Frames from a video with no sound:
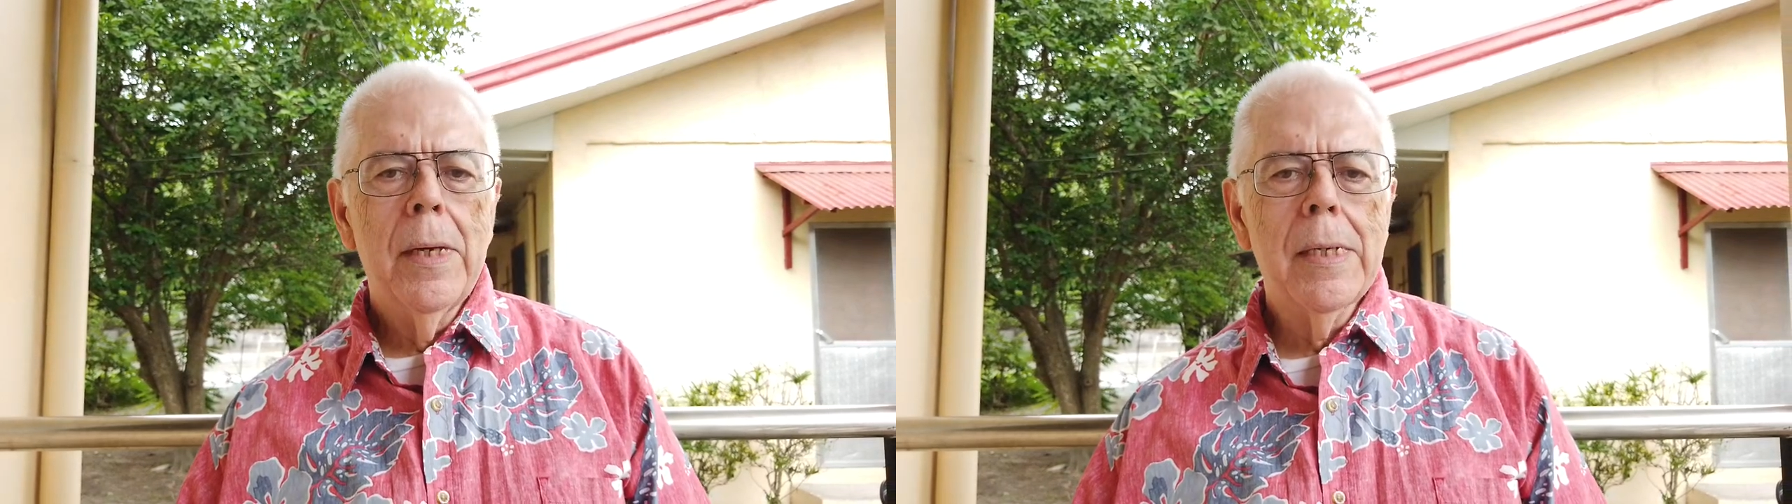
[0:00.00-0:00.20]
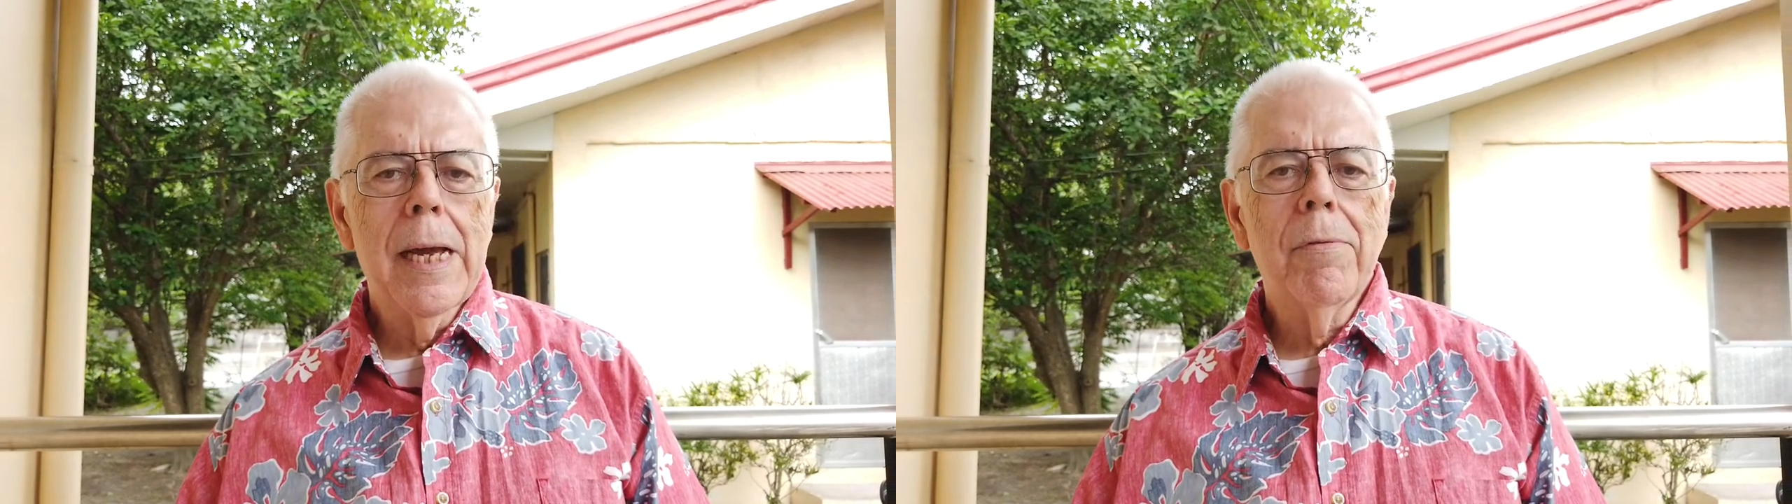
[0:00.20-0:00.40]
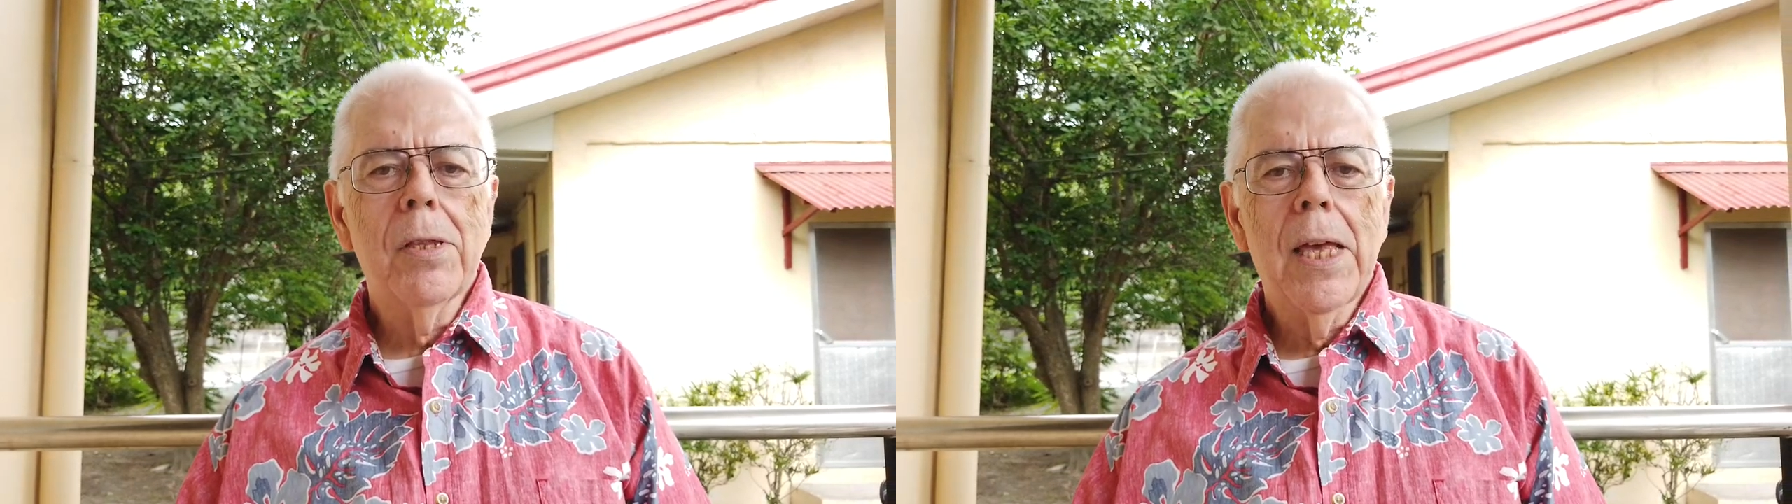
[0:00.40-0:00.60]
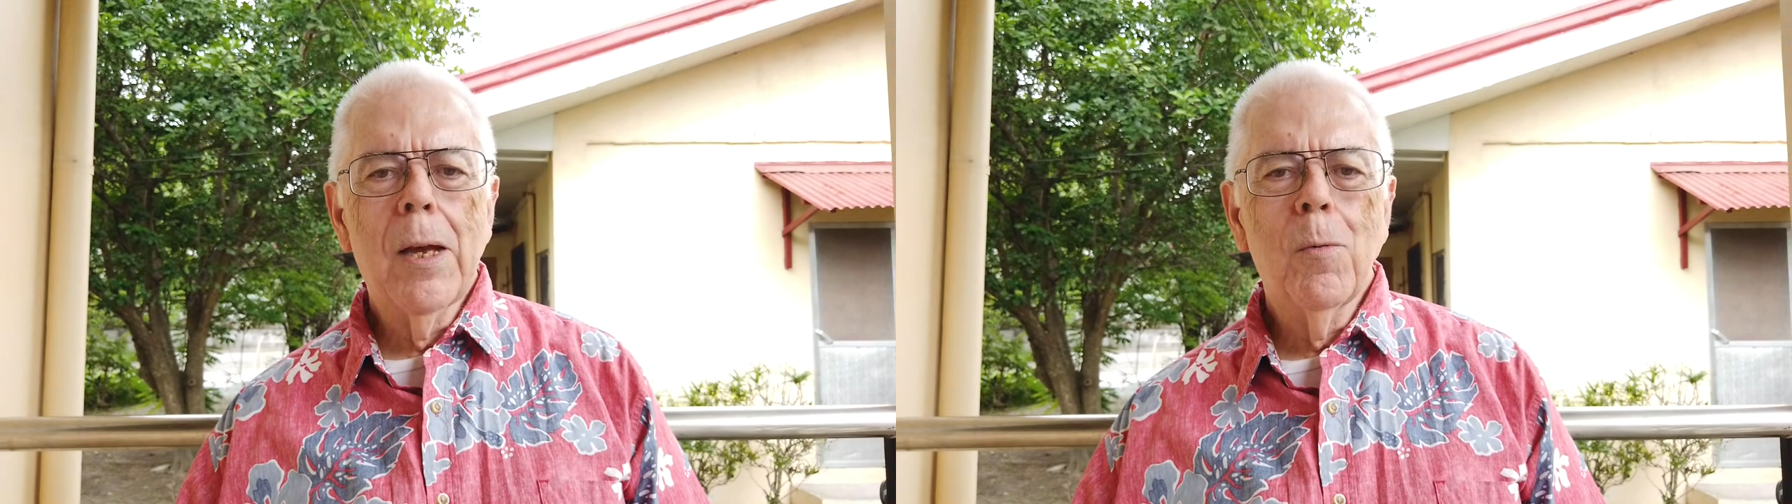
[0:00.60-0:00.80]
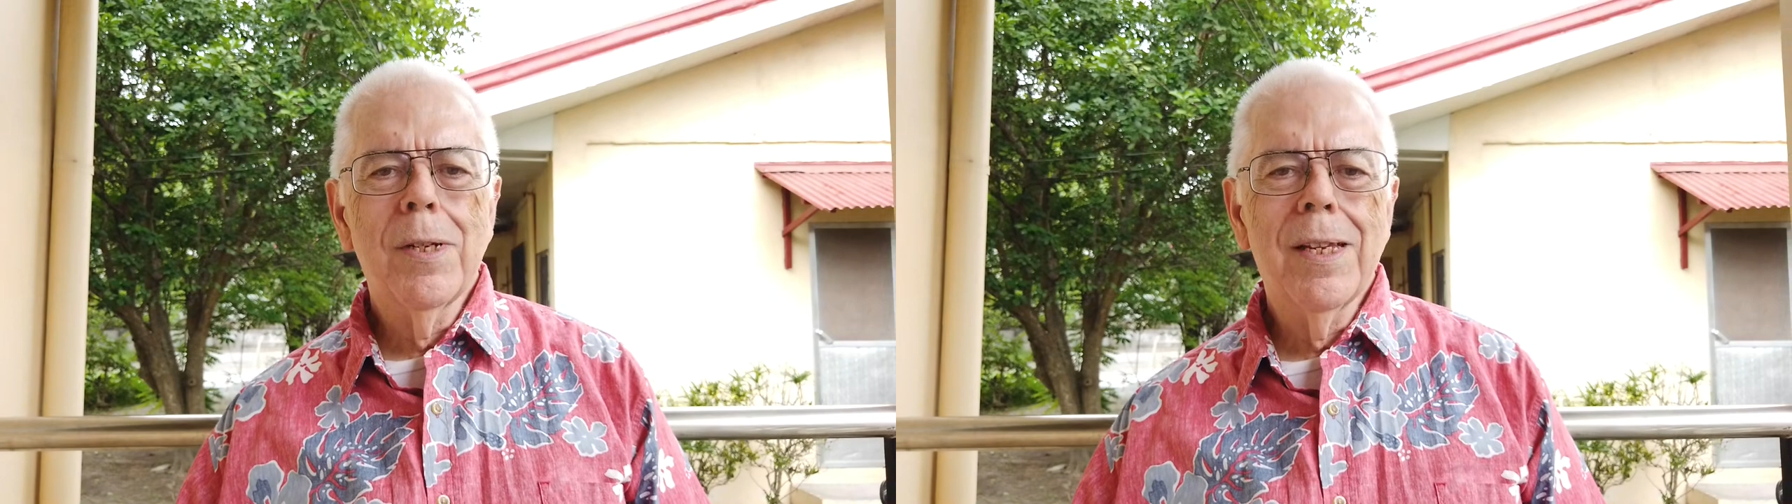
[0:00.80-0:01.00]
is
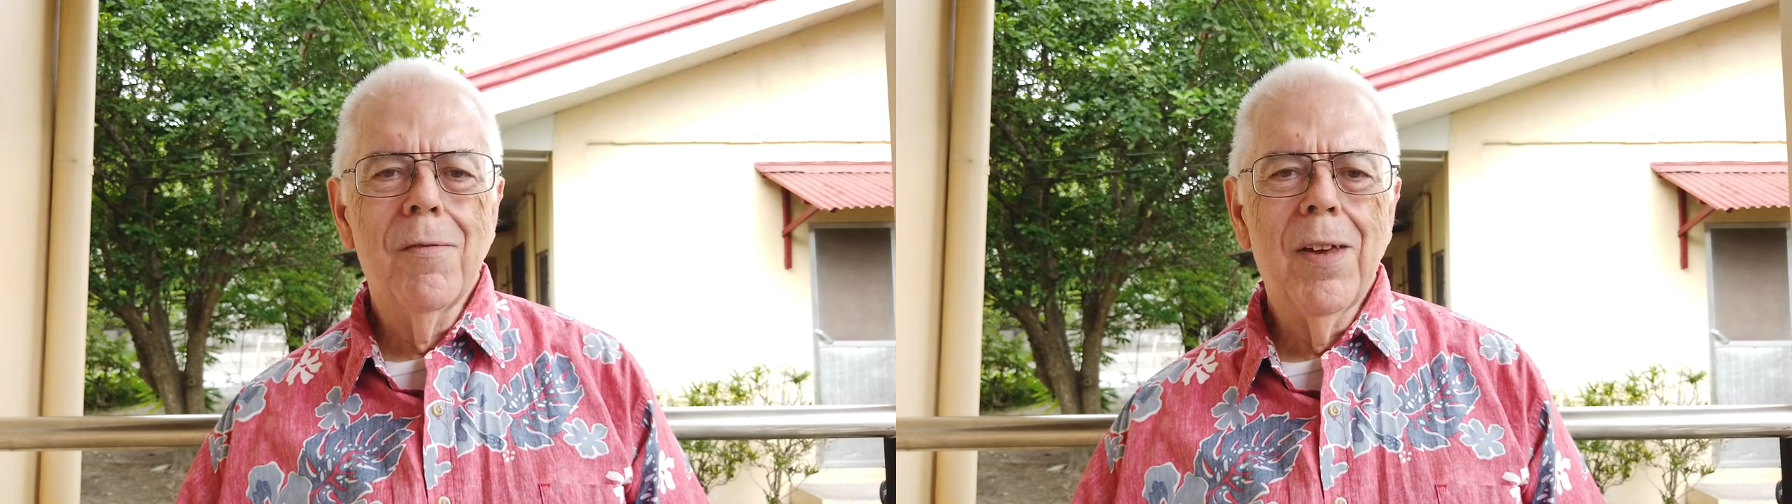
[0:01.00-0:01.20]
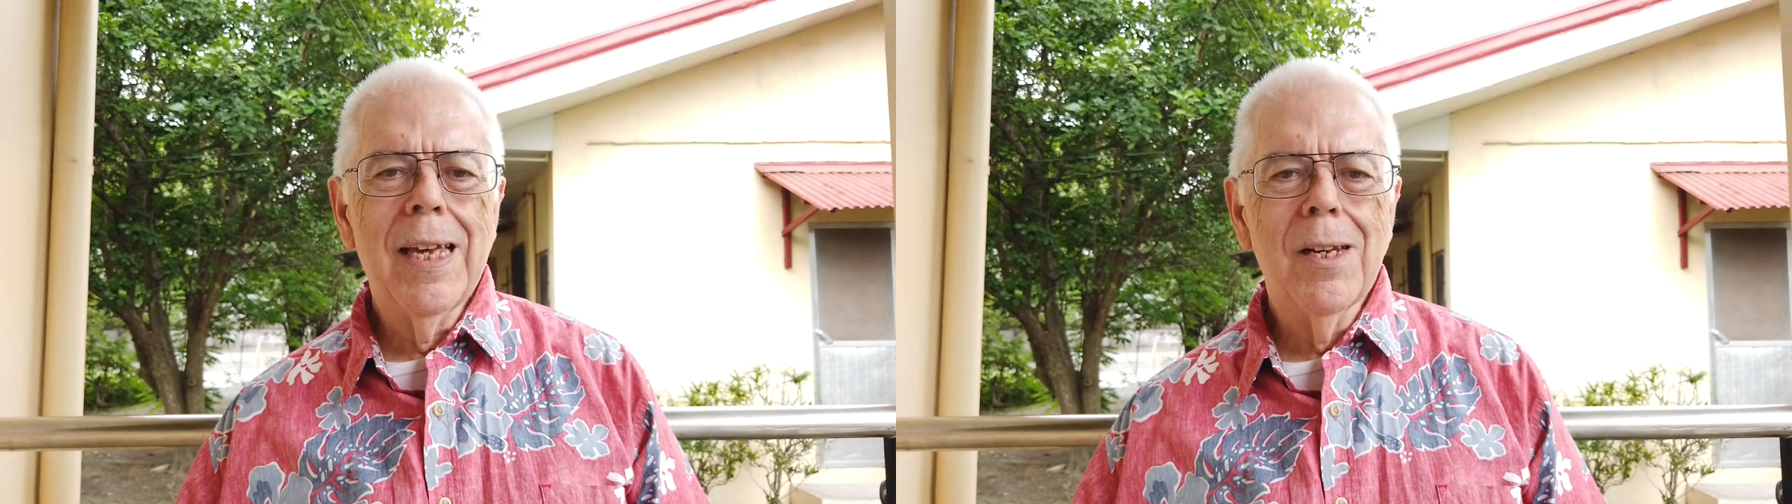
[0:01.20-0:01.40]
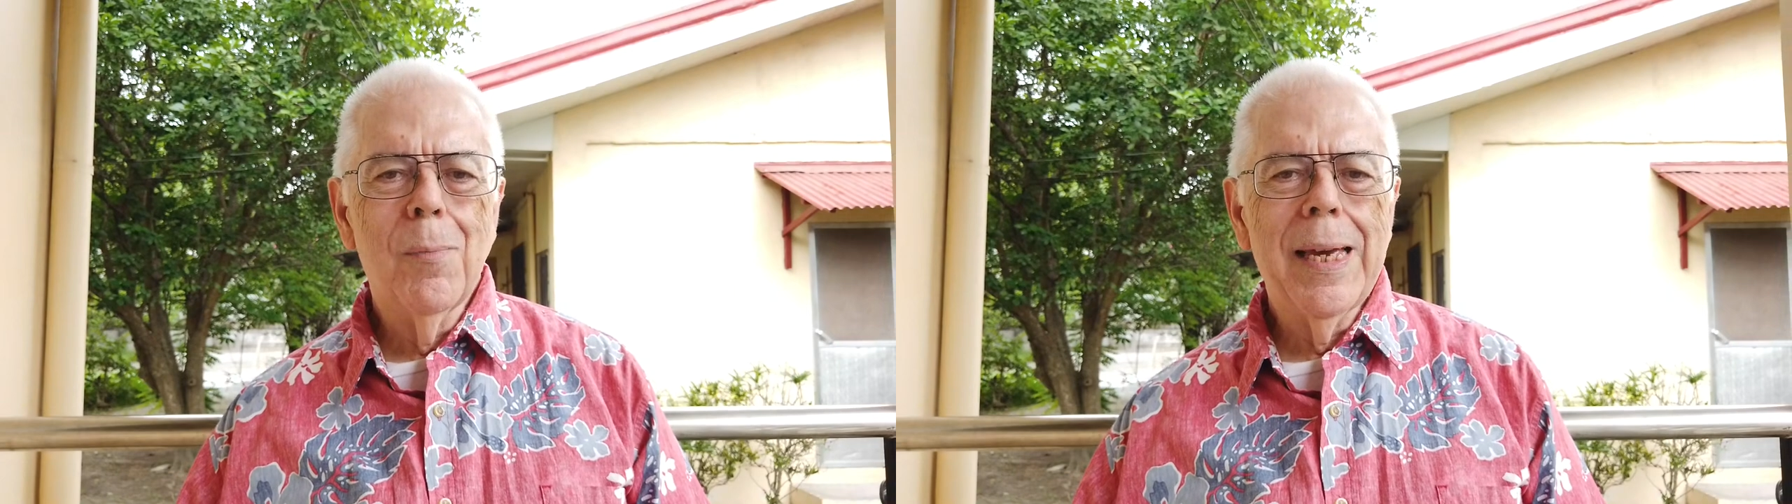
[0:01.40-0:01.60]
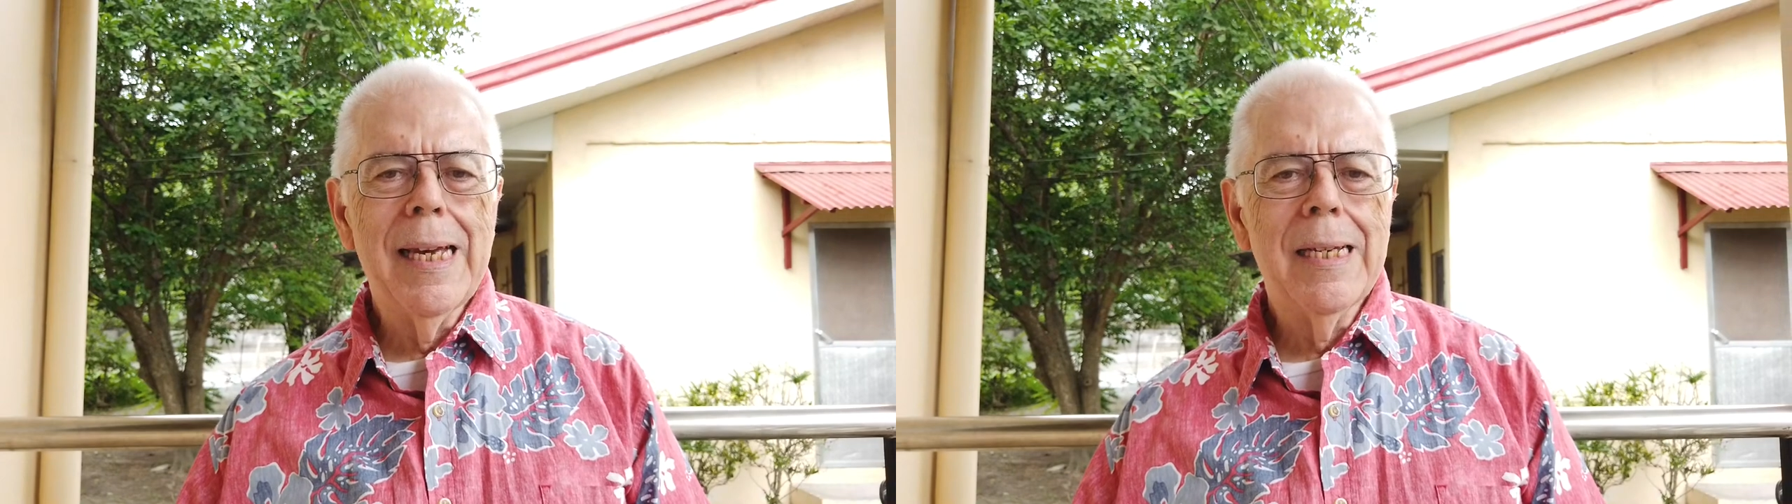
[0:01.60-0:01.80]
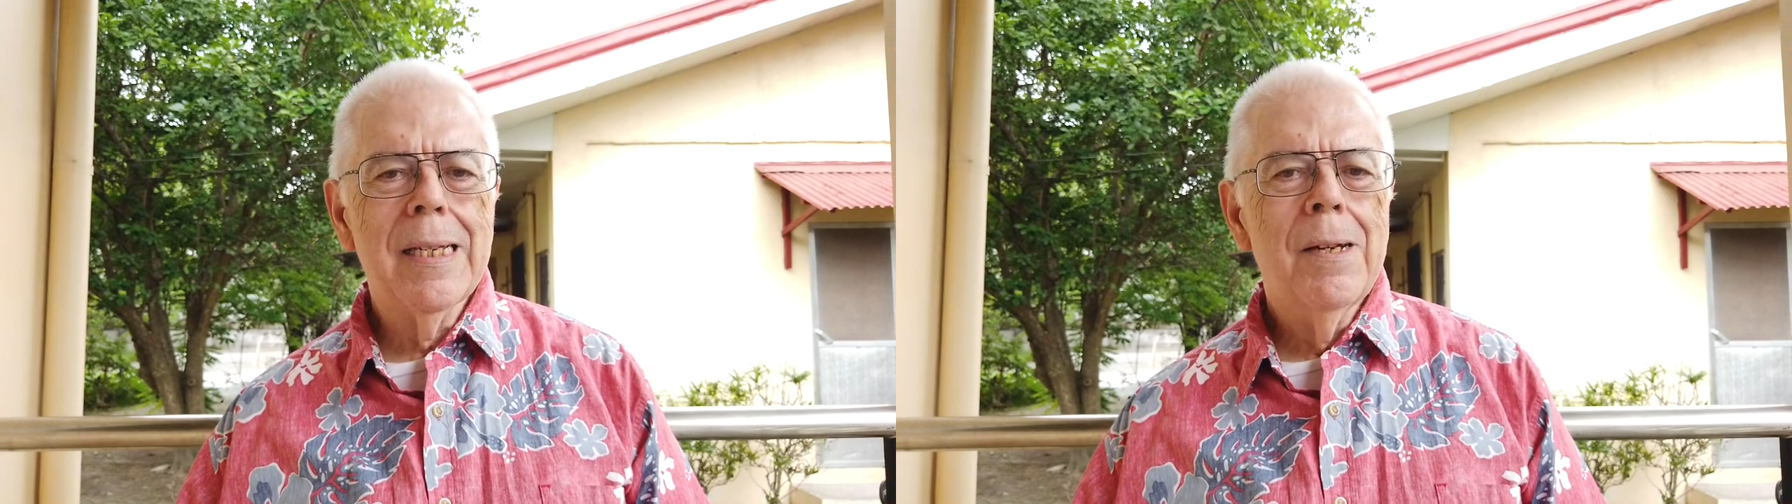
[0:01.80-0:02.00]
everything was in
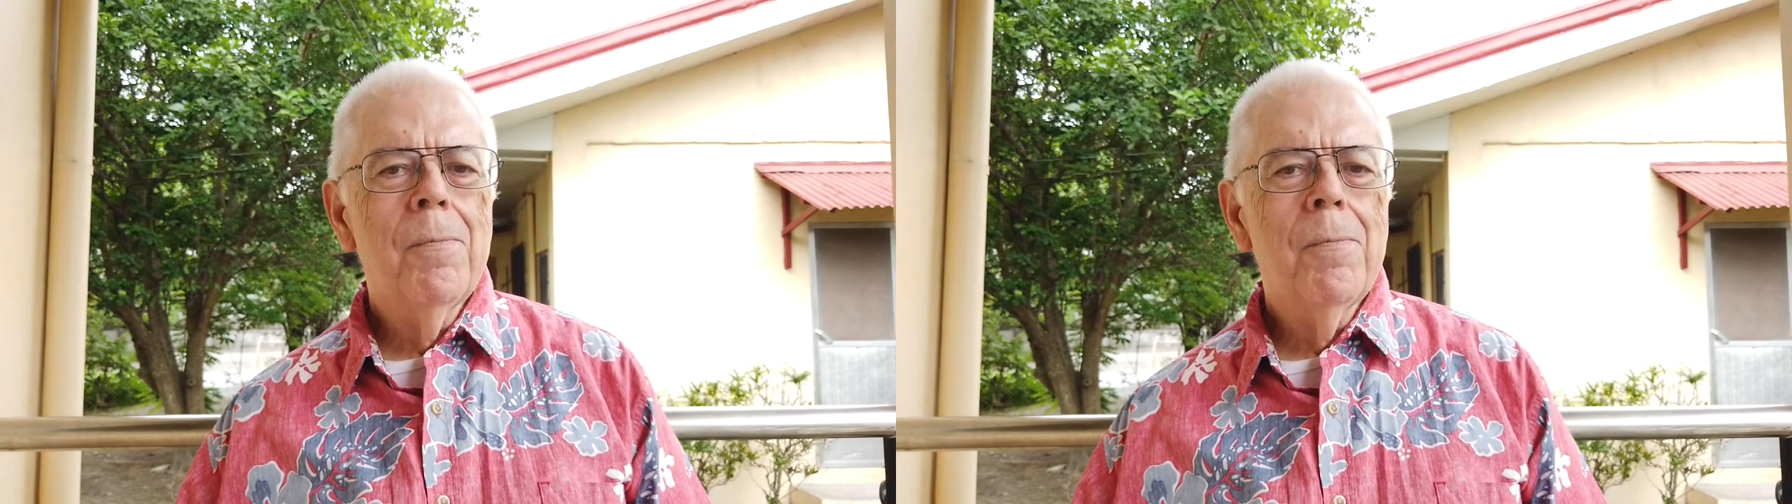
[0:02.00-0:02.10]
Vietnamese,